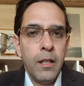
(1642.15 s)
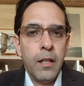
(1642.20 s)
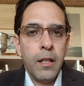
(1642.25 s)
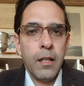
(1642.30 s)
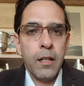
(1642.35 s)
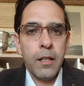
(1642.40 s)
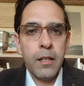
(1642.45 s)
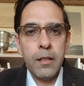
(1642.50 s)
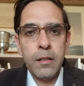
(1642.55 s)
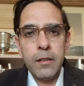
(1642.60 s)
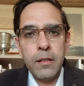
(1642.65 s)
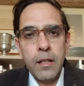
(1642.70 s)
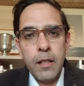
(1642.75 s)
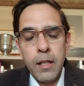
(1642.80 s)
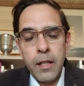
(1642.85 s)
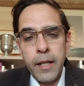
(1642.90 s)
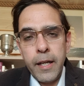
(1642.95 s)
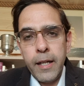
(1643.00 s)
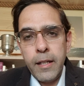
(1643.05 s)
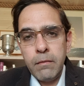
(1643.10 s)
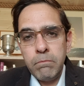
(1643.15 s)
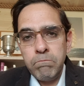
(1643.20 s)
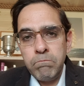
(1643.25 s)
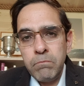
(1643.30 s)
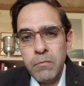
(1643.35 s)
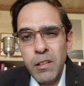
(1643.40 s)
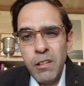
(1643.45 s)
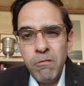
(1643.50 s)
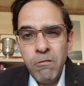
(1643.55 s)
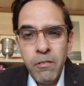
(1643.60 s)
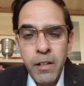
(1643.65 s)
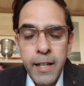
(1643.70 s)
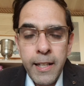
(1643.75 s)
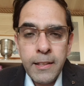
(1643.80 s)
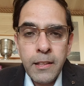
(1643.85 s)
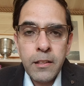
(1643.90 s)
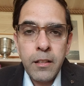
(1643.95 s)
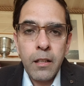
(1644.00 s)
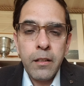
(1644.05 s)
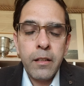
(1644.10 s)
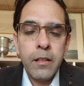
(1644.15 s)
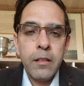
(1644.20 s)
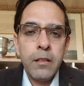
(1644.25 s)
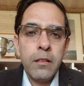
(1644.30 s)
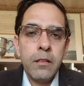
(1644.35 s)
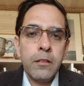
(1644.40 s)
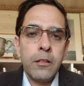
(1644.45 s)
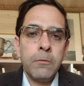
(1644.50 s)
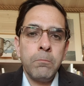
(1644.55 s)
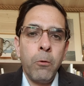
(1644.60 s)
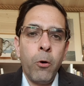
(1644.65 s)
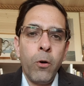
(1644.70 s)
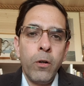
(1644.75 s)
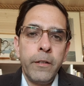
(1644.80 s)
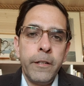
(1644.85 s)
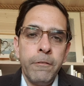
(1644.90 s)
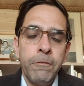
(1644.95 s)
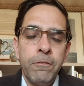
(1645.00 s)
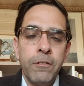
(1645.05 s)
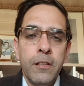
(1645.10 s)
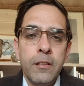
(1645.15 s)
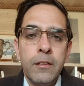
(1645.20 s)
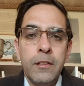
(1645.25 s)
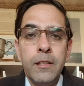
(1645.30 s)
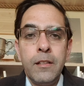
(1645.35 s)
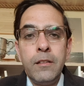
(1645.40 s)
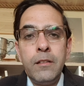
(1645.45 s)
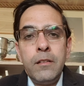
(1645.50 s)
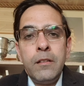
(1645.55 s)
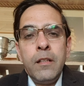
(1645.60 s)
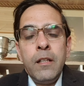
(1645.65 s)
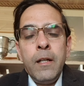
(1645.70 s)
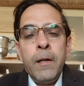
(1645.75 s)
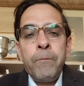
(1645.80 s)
and again, very subtle small differences,